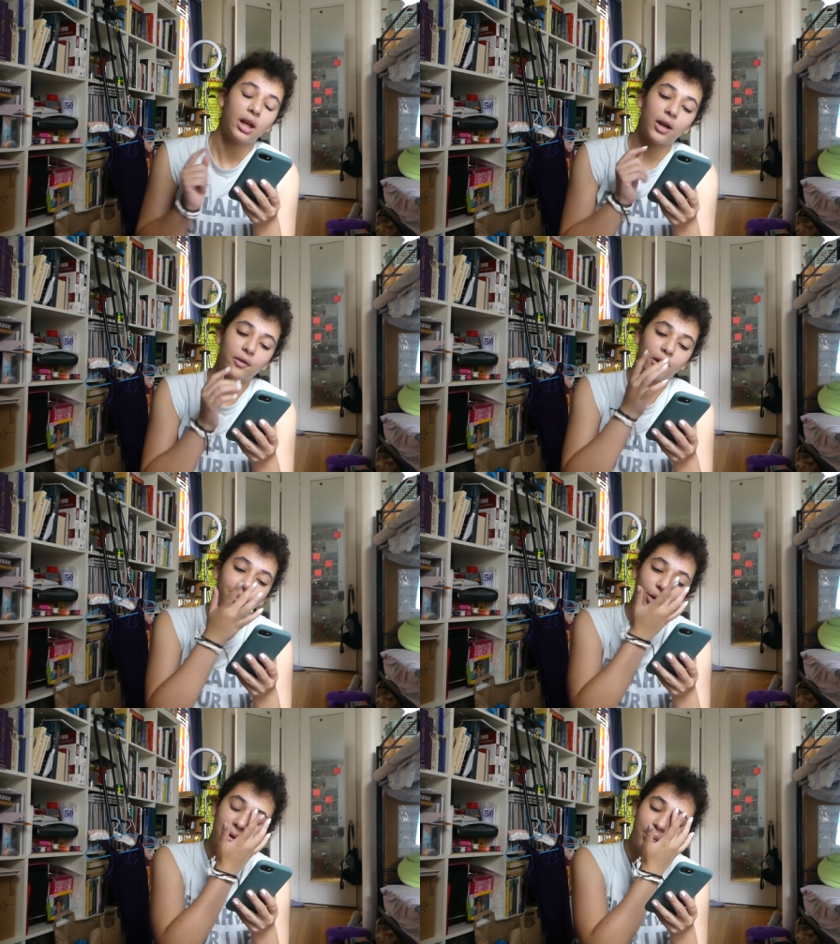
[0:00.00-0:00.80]
If you have
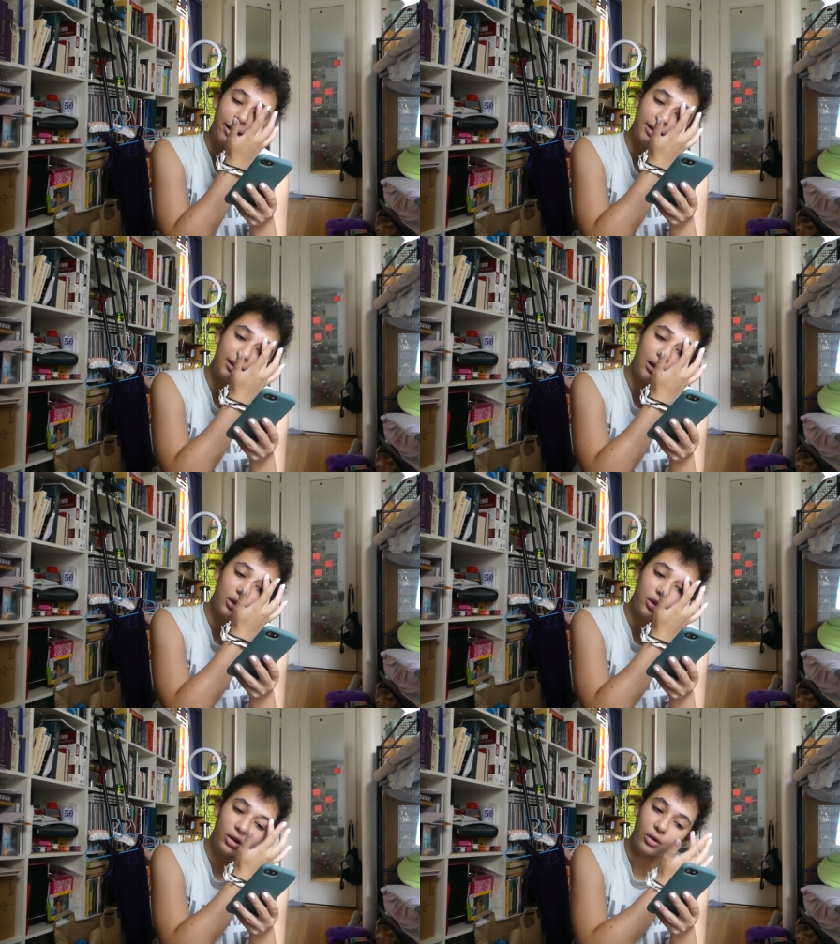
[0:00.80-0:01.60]
morning practice, eat
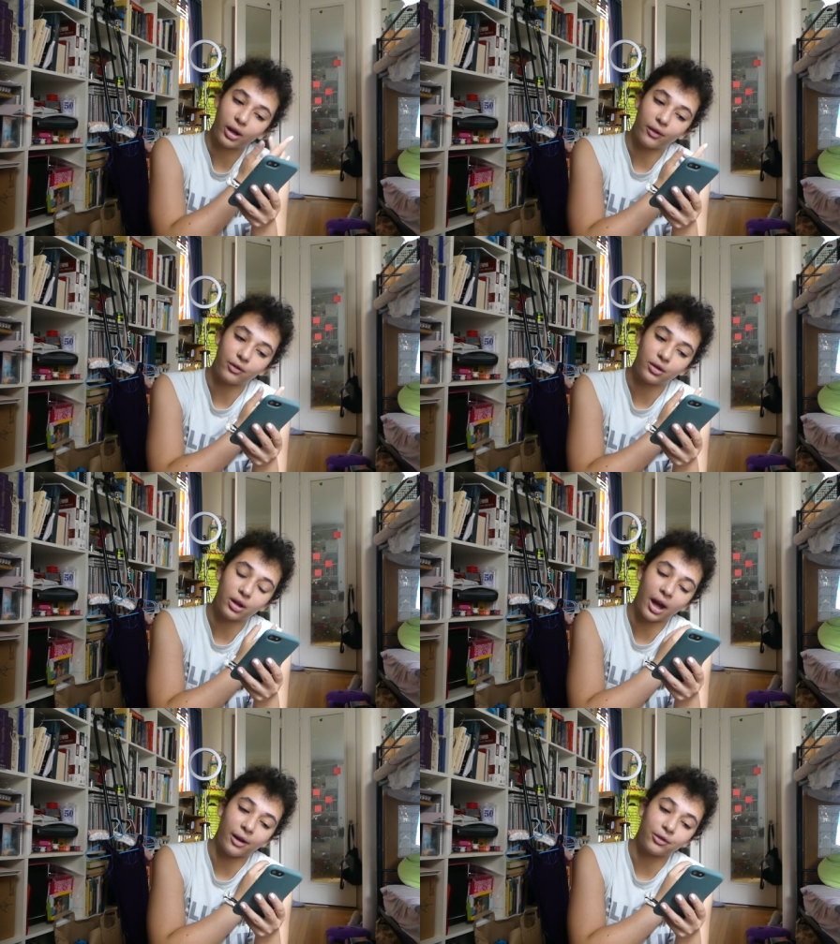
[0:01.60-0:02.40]
sugar
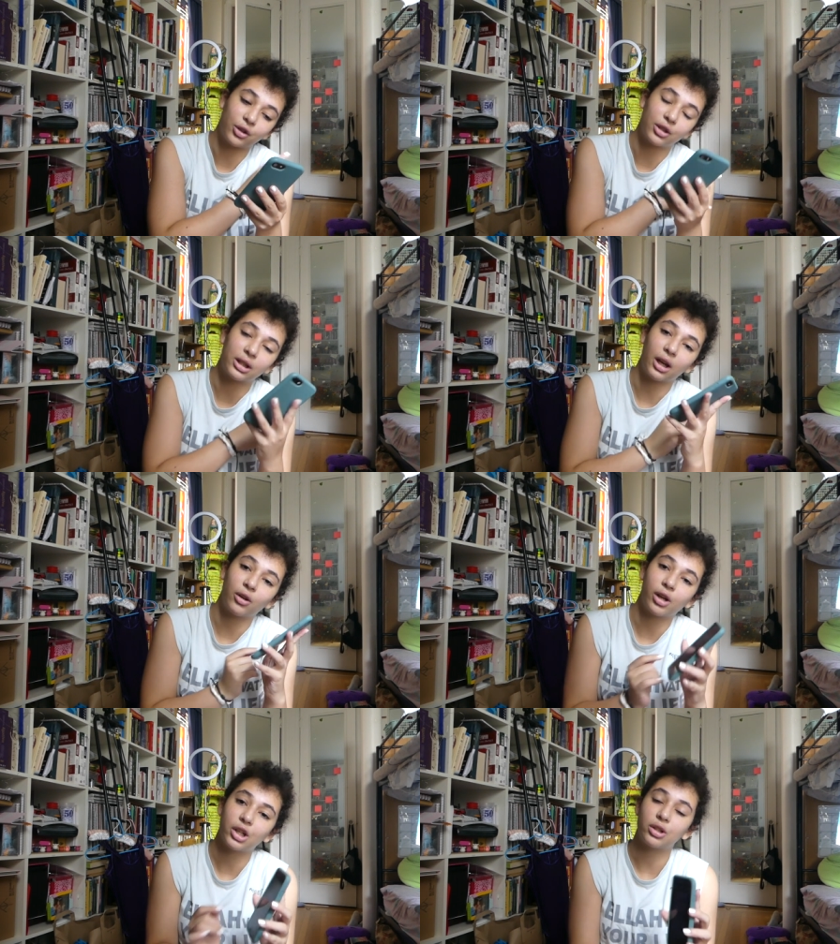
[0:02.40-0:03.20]
after to get
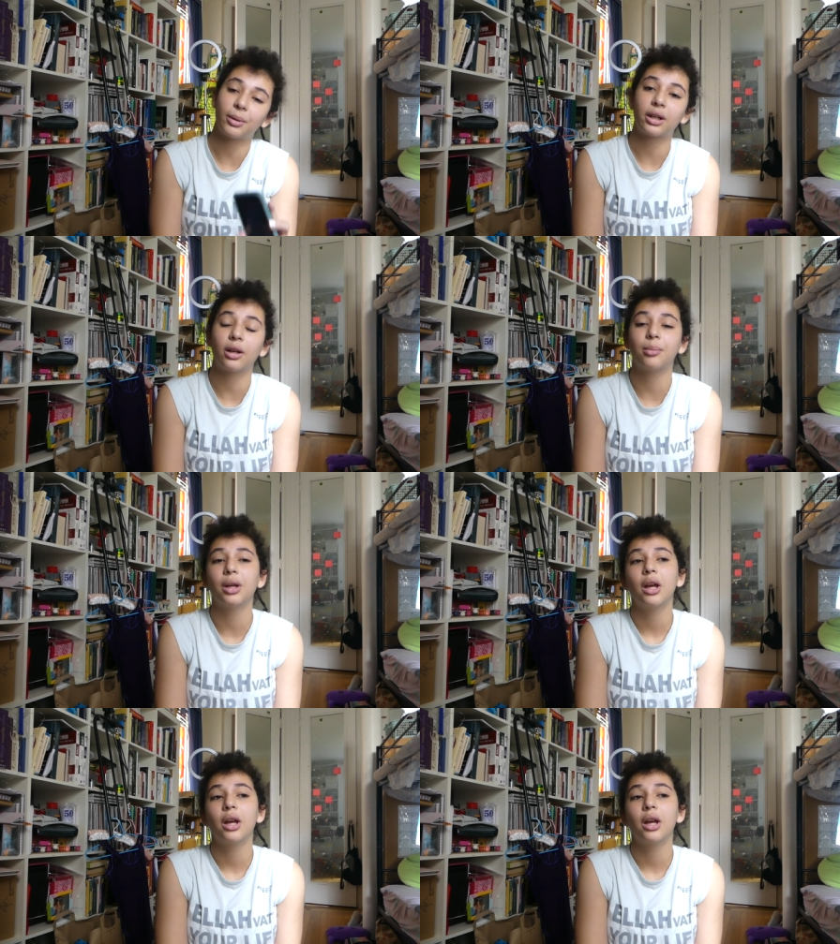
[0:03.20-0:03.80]
your energy back up.